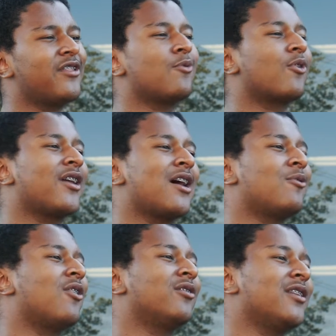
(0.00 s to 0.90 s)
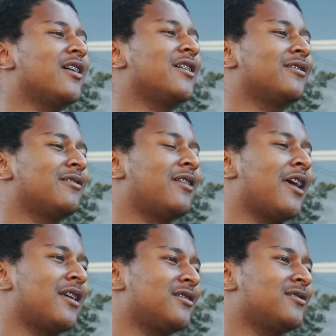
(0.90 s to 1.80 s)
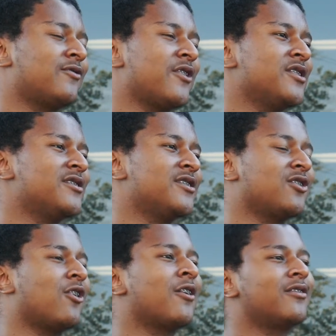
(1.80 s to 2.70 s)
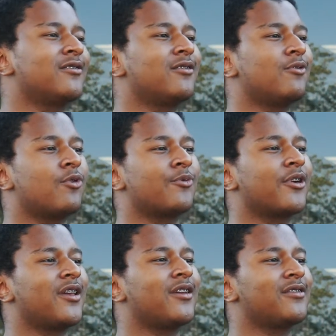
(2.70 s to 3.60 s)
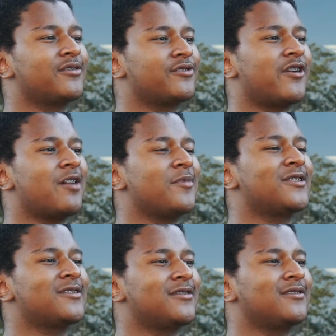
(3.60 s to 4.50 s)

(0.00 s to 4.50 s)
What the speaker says: work out online. Like for instance, art, woodworking, ceramics.